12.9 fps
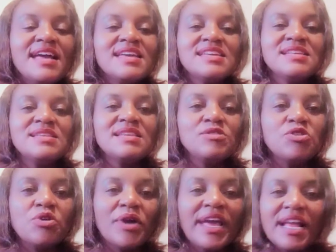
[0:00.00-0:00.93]
in
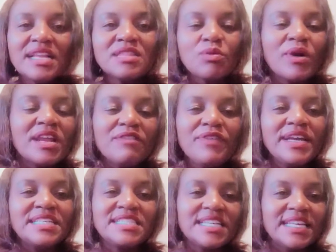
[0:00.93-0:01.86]
your health whatever
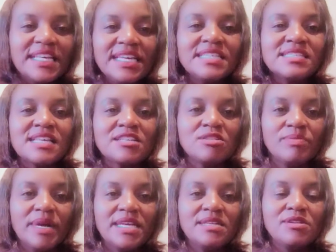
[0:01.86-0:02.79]
it is that you
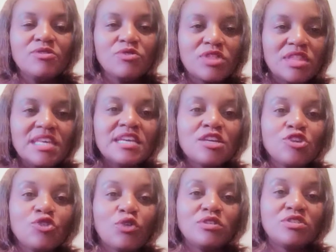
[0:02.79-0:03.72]
might you think
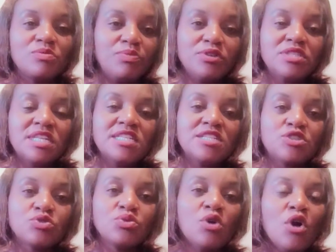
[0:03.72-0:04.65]
you contributed
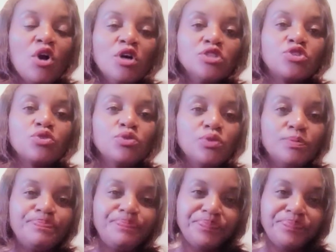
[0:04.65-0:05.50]
to to